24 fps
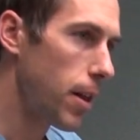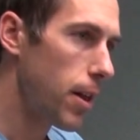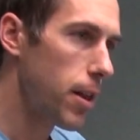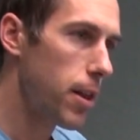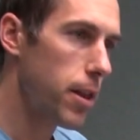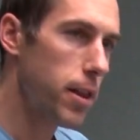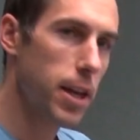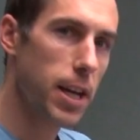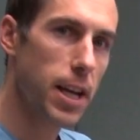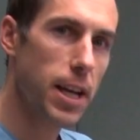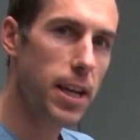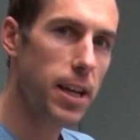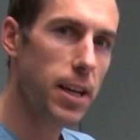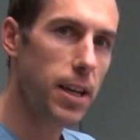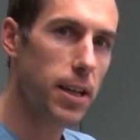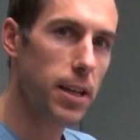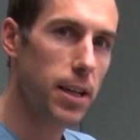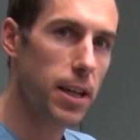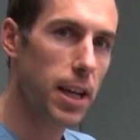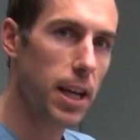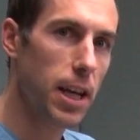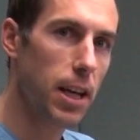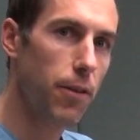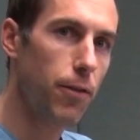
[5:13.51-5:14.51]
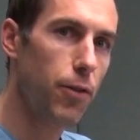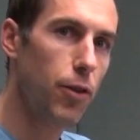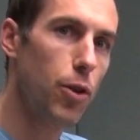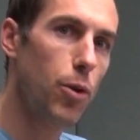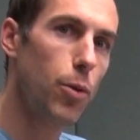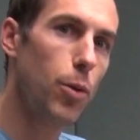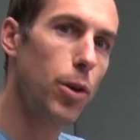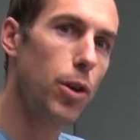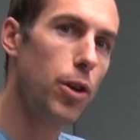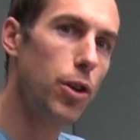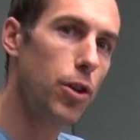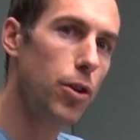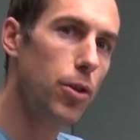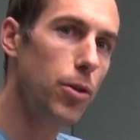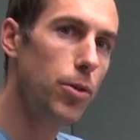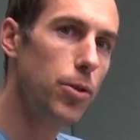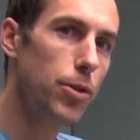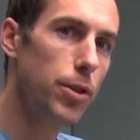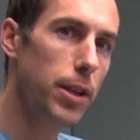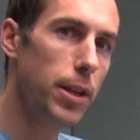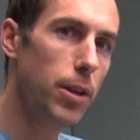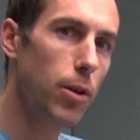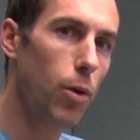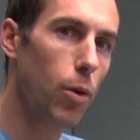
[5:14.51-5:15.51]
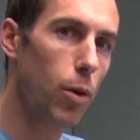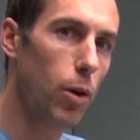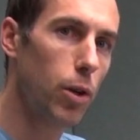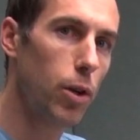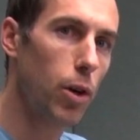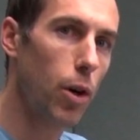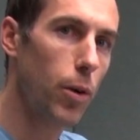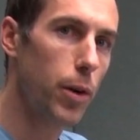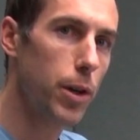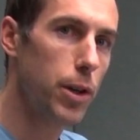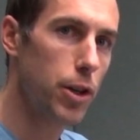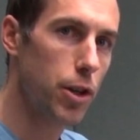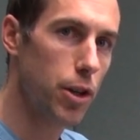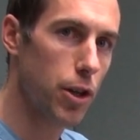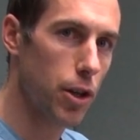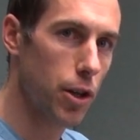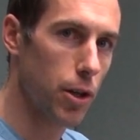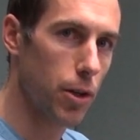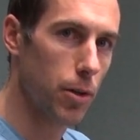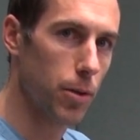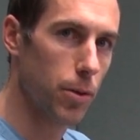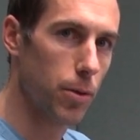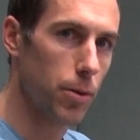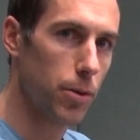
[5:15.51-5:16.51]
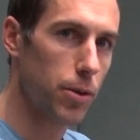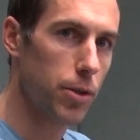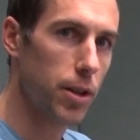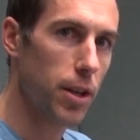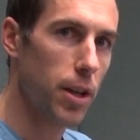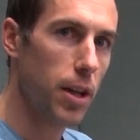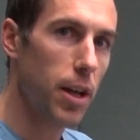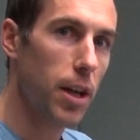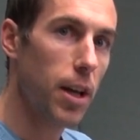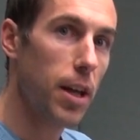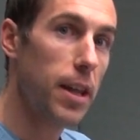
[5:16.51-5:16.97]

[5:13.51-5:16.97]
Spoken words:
Think if you are using or going to use